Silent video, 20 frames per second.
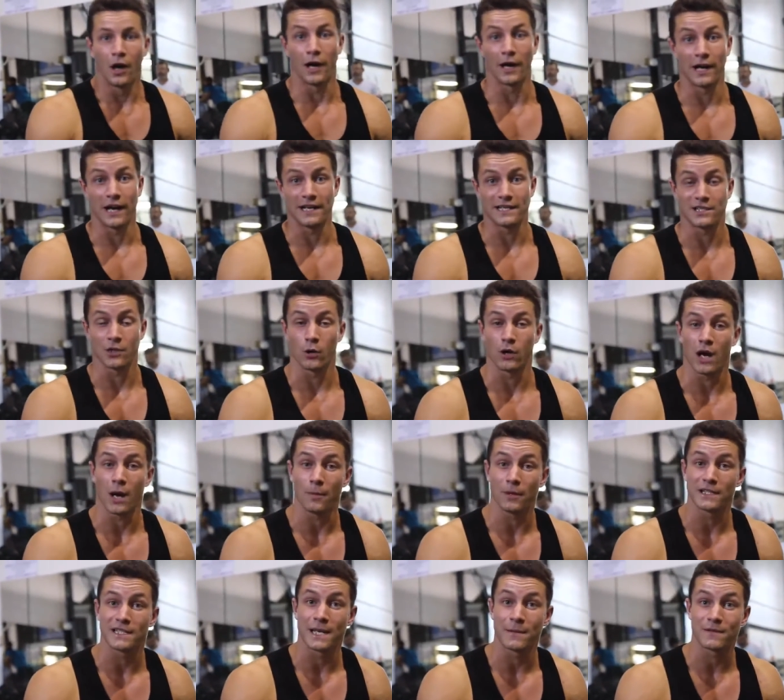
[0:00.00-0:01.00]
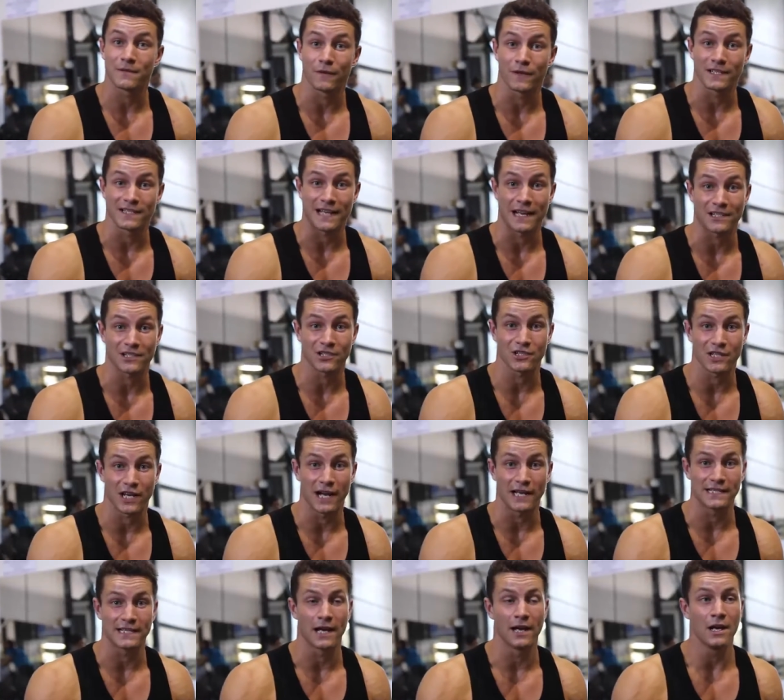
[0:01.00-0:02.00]
All right guys, so a couple tips for this
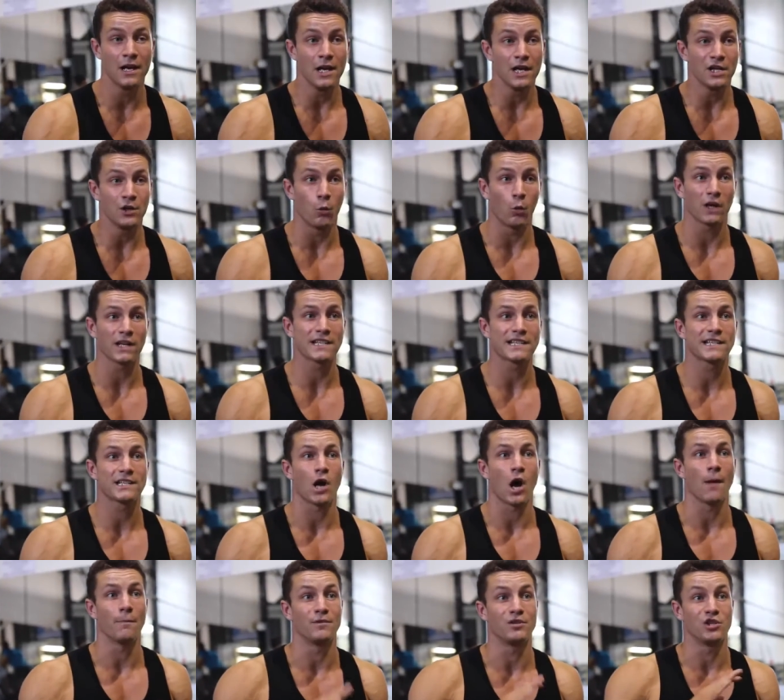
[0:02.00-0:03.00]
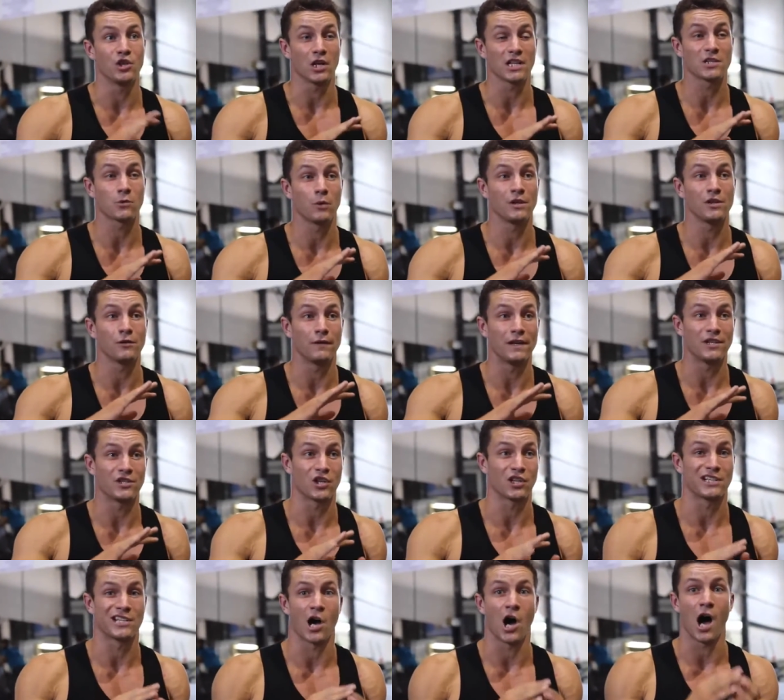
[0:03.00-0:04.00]
exercise. You wanna stop just when you reach
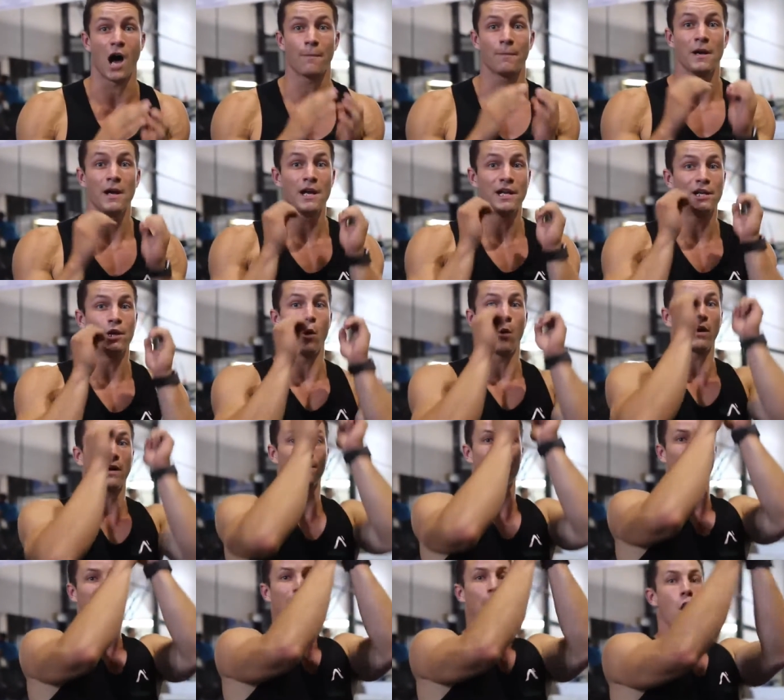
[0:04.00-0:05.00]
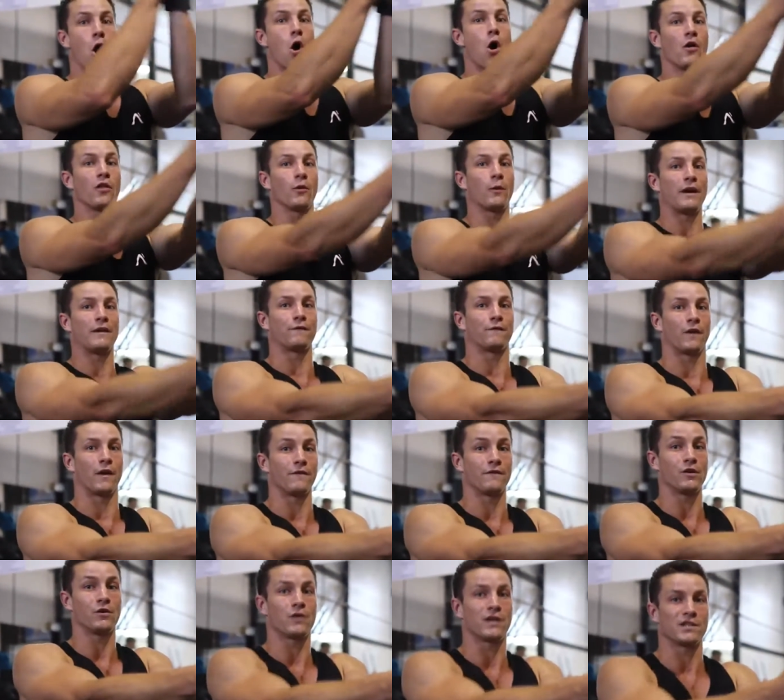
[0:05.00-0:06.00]
the top. You don't wanna bring it all the way in
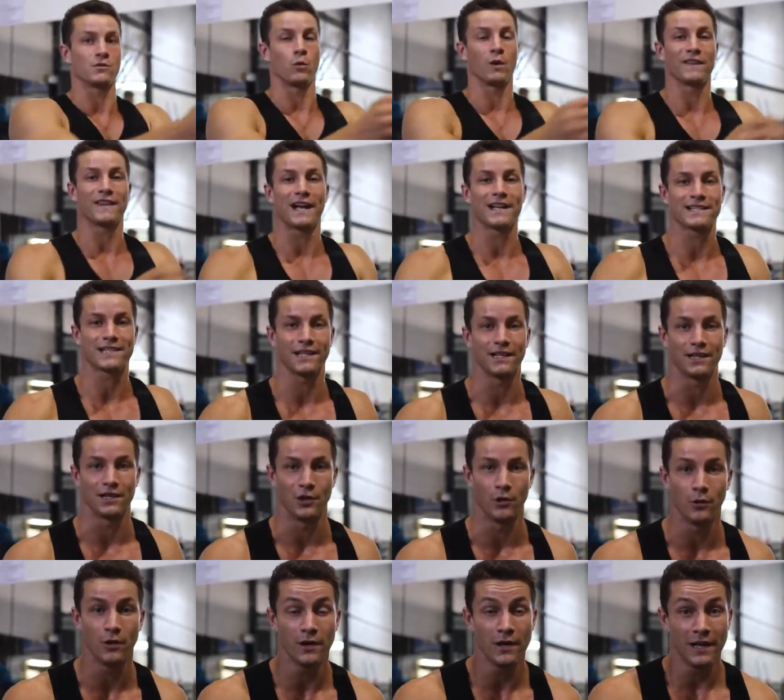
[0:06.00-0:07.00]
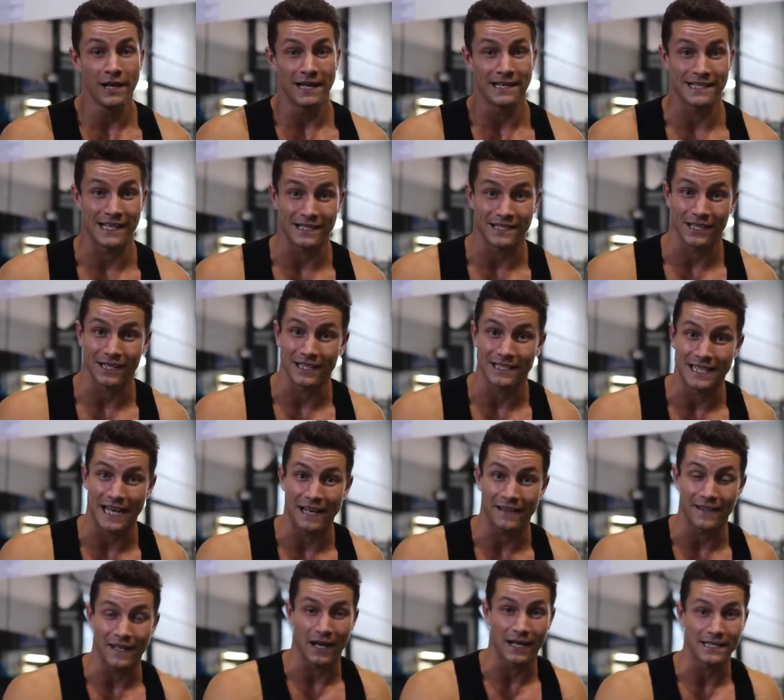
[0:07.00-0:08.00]
front of you because what that's gonna do is that's gonna
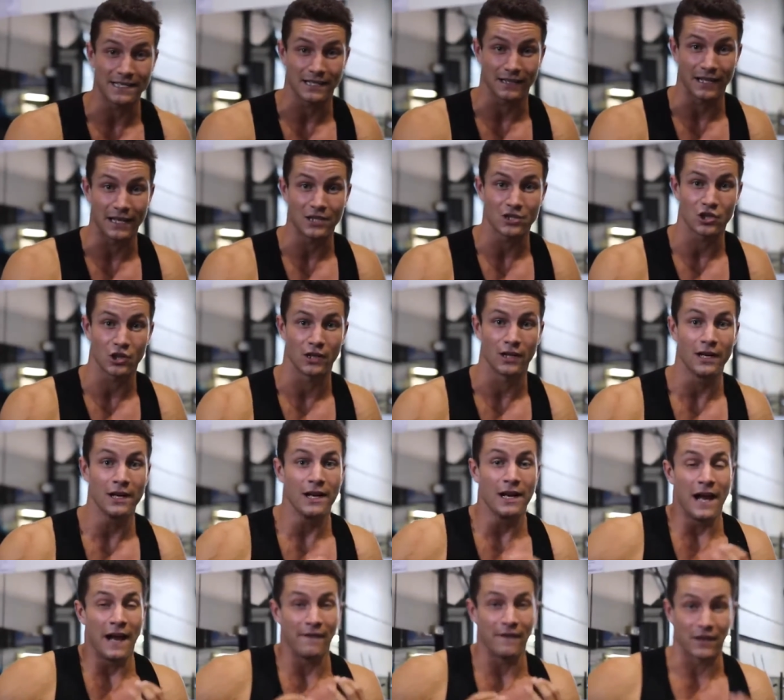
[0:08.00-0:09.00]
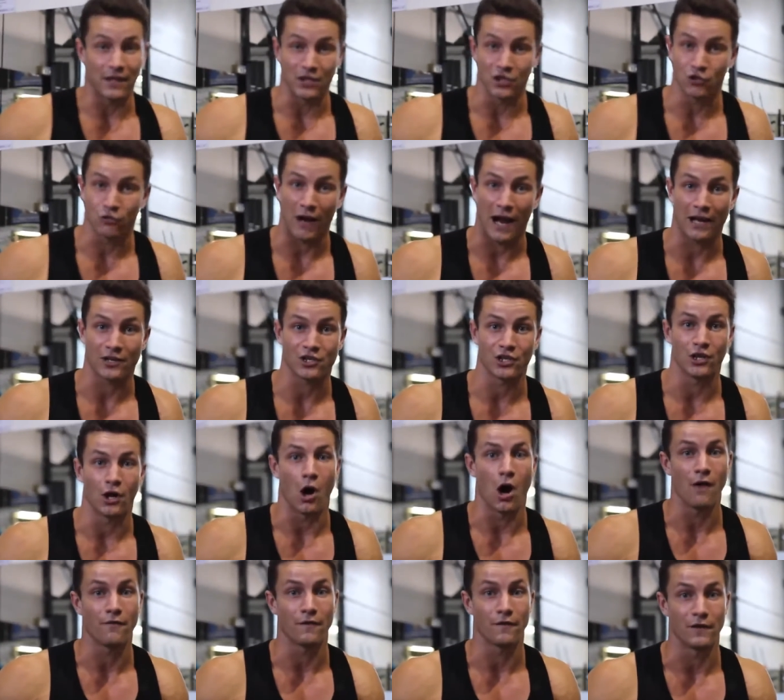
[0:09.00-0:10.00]
take the isolation and the
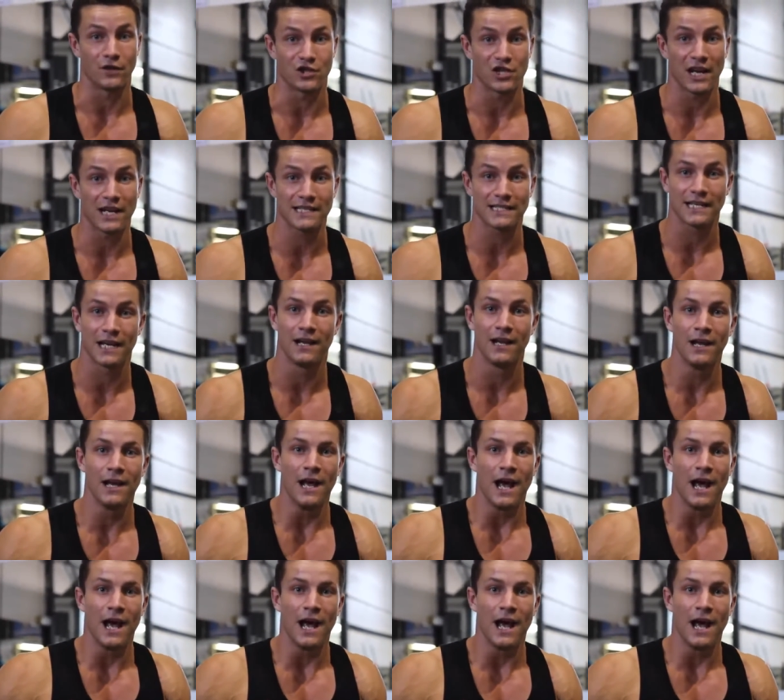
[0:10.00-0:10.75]
contraction off of the chest.